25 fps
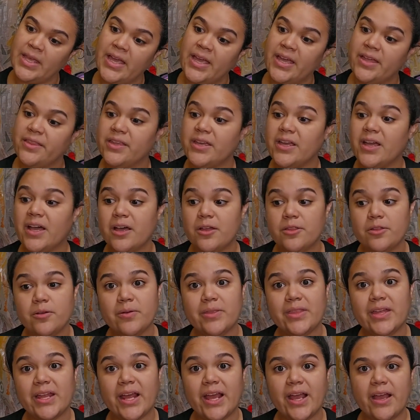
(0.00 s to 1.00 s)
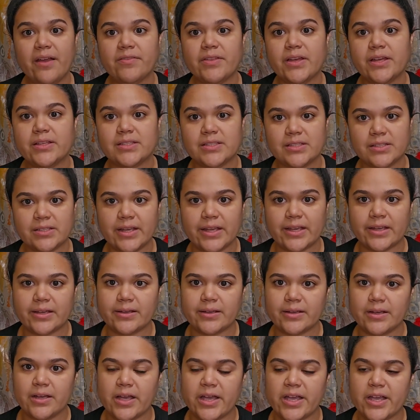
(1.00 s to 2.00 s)
The other one I have that's, like,
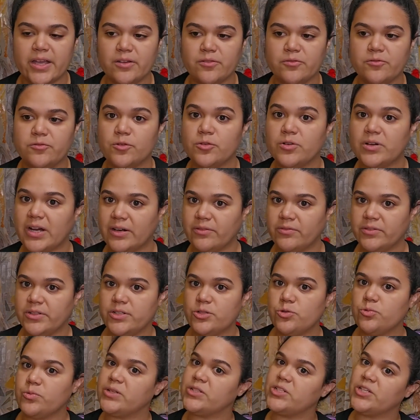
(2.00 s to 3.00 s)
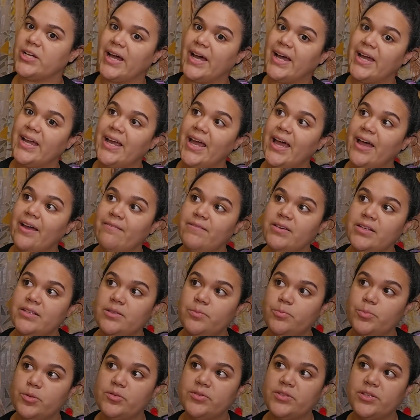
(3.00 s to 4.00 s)
a full coverage, which I
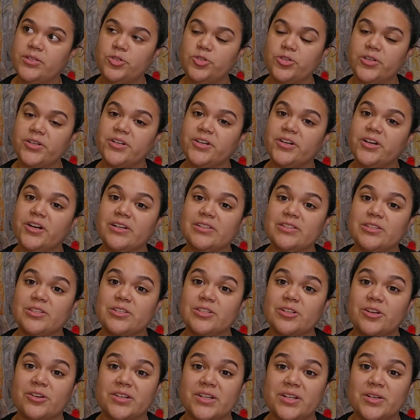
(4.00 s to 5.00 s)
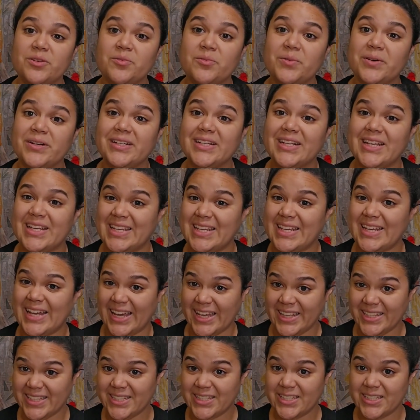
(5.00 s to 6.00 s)
haven't pulled the trigger on starting one
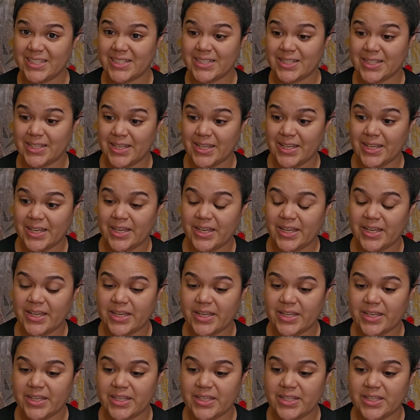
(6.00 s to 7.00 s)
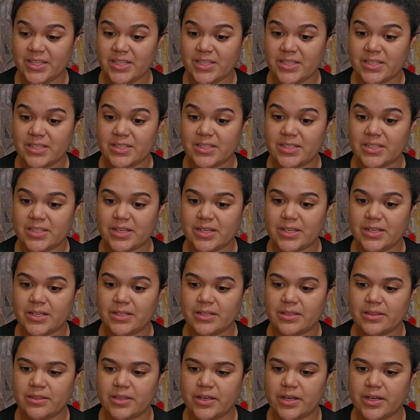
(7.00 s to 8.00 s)
yet, is
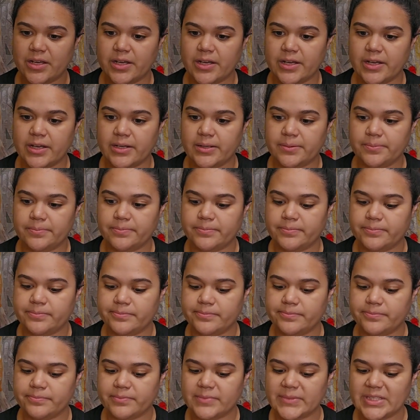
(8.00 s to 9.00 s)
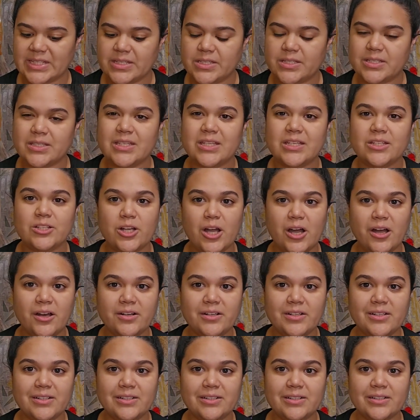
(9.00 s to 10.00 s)
the Sea
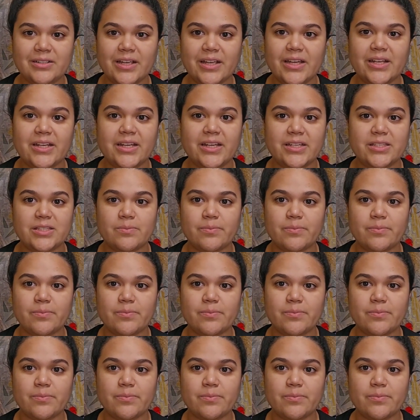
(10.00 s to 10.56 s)
Daughter, and it's